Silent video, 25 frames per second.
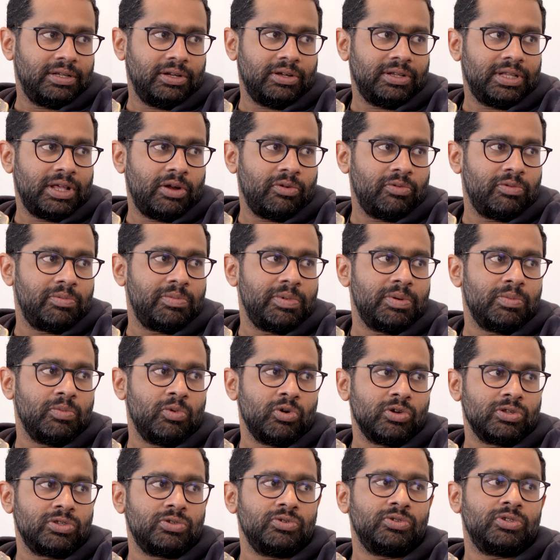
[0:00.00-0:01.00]
That would be
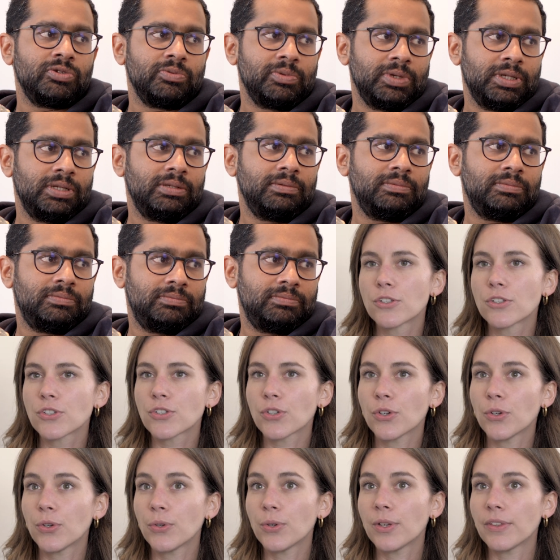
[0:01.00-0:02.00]
more suitable.
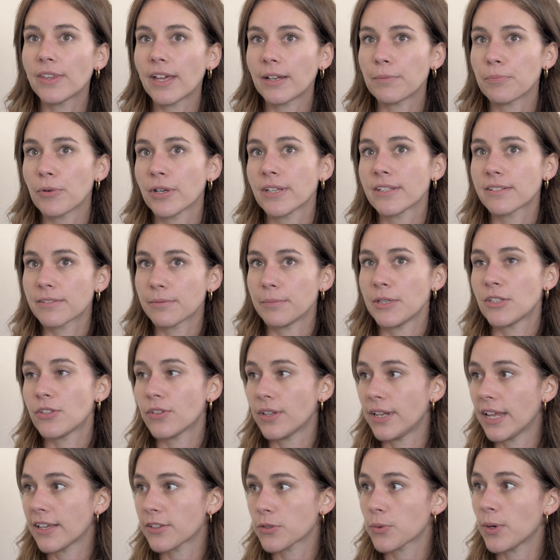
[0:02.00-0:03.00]
So that brings me to
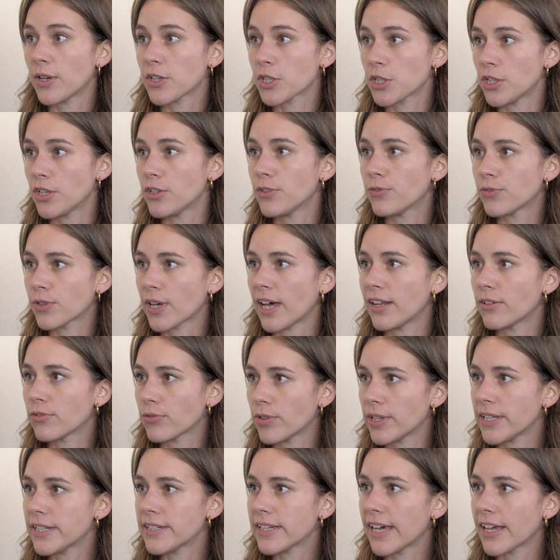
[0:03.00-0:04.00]
the next question. You've kind of
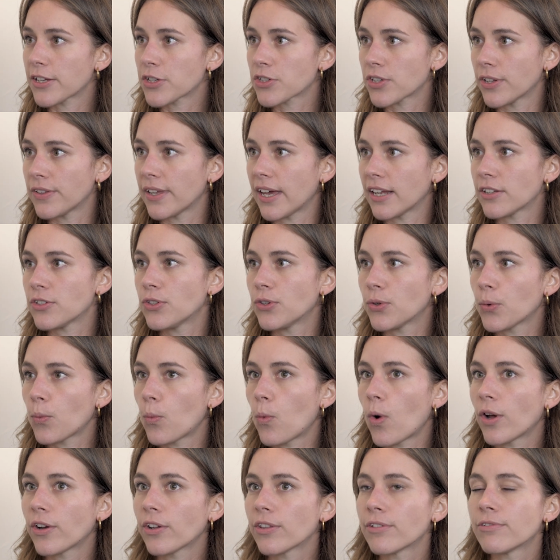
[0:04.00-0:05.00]
already touched on that.
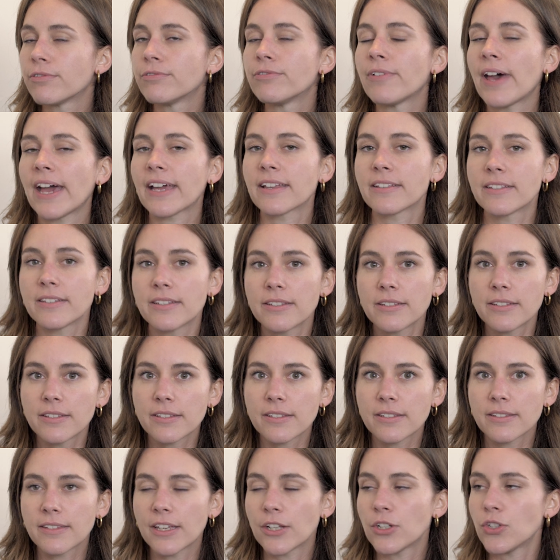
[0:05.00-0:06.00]
What are the
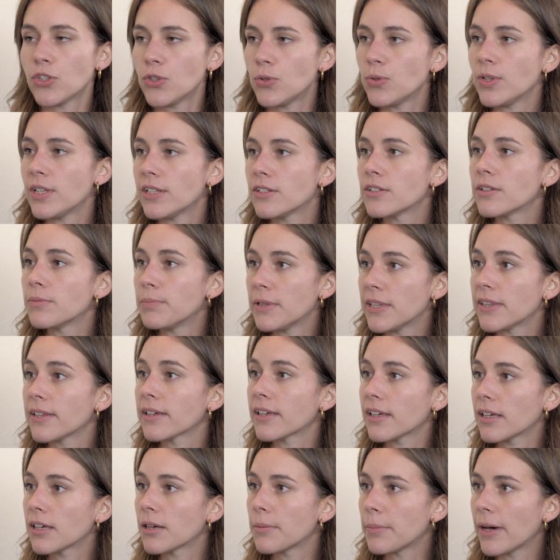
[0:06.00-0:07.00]
factors that you need to be
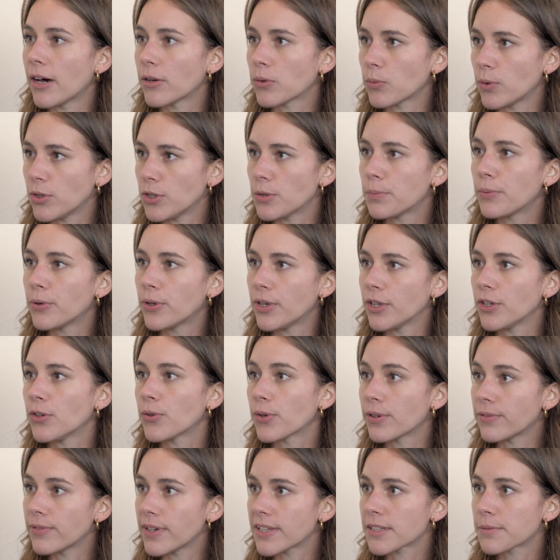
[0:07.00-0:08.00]
thinking about when you're putting
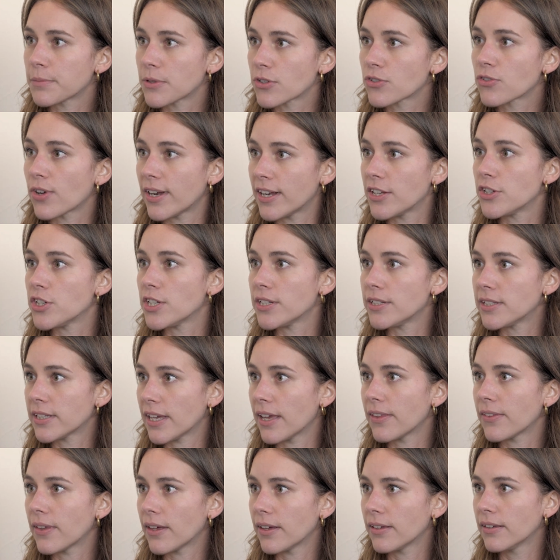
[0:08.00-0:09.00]
your investment strategy
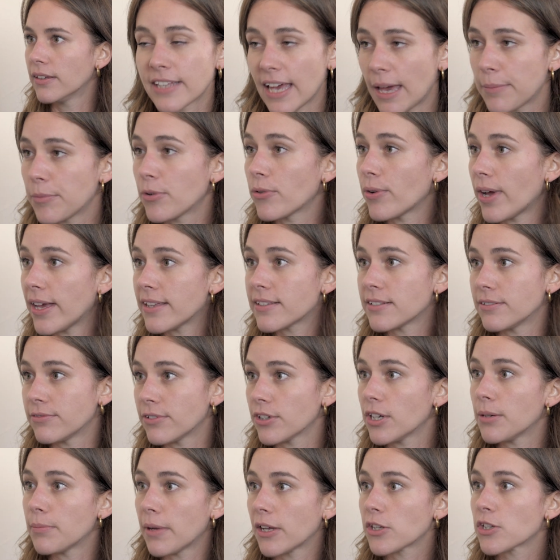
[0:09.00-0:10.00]
together? Time horizon
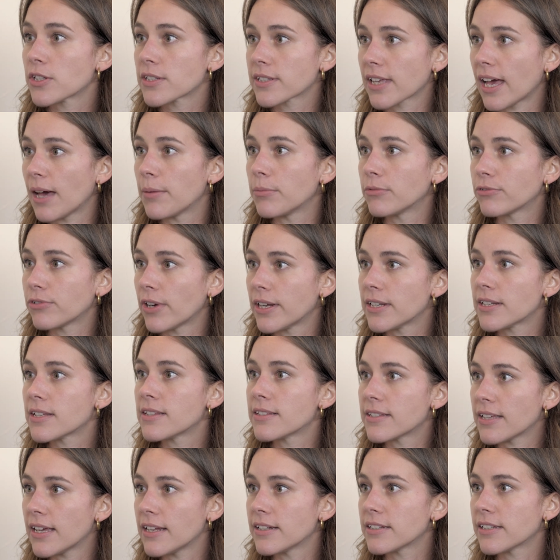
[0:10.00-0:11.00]
very much has come front
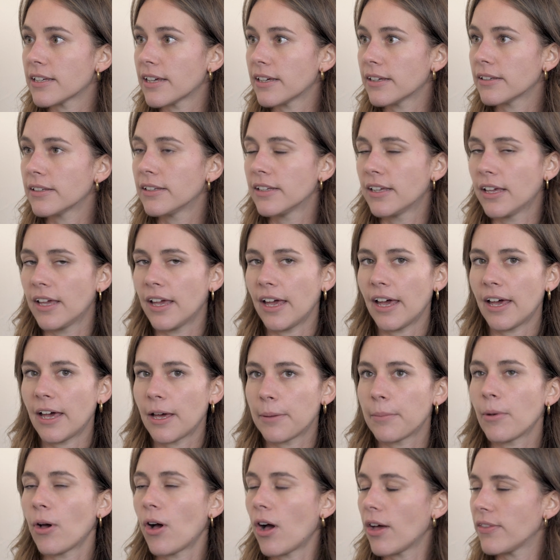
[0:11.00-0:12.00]
and center.
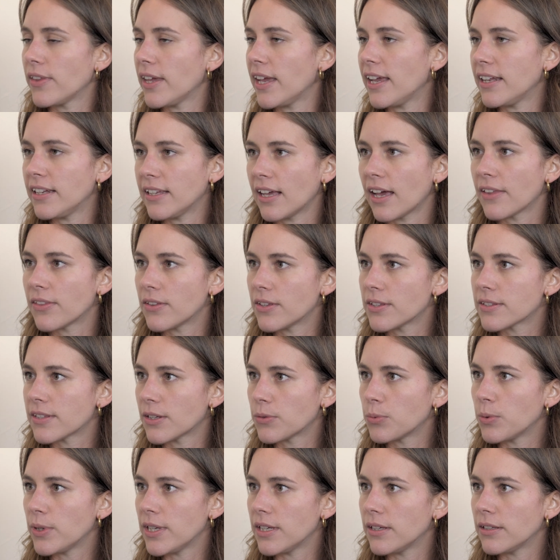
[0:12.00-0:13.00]
Are there any others
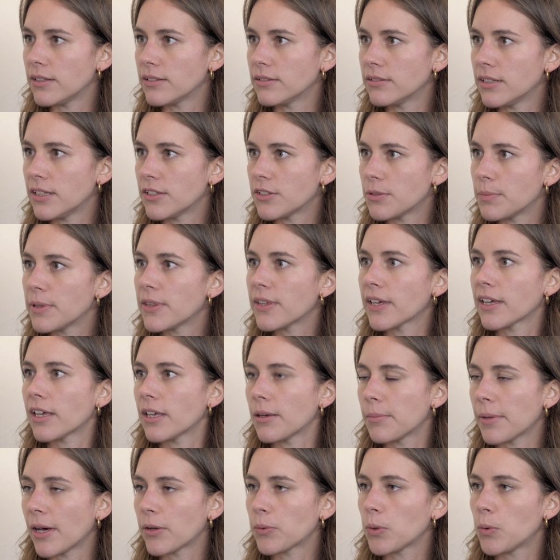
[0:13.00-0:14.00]
that we need to be
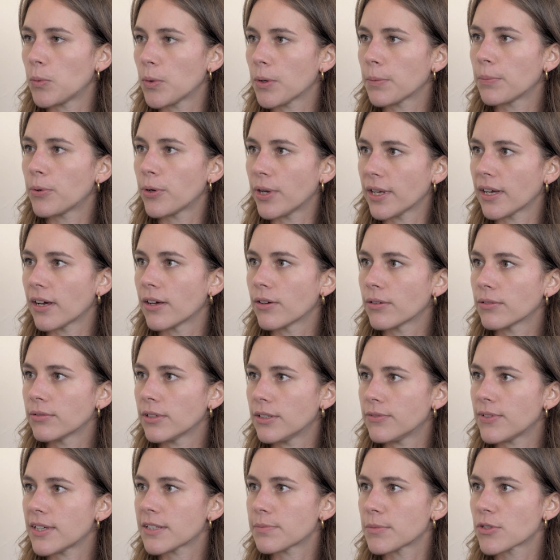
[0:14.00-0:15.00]
thinking about when we're putting our
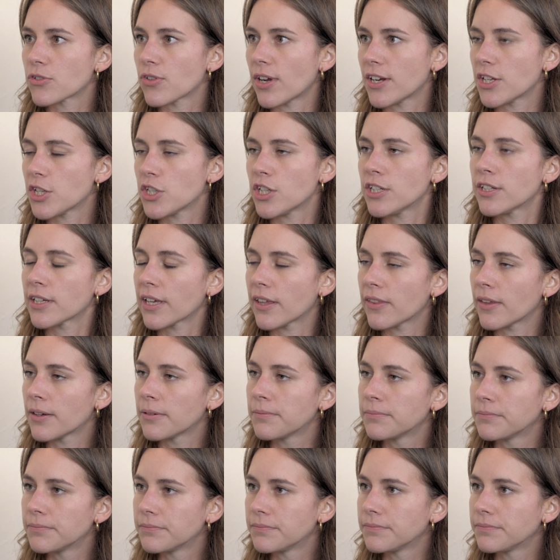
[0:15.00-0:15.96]
investment strategy together?